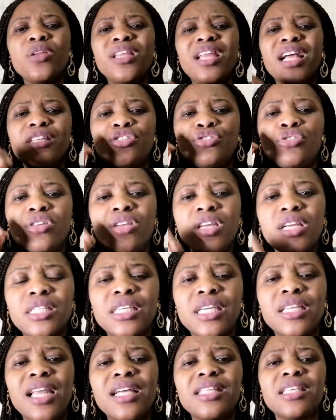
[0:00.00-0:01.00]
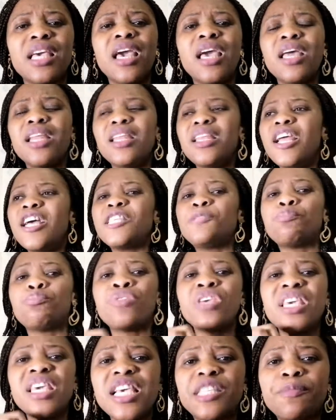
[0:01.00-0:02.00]
Let unity, let
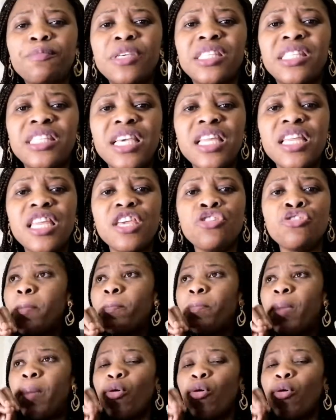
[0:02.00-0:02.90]
peace be seen in you.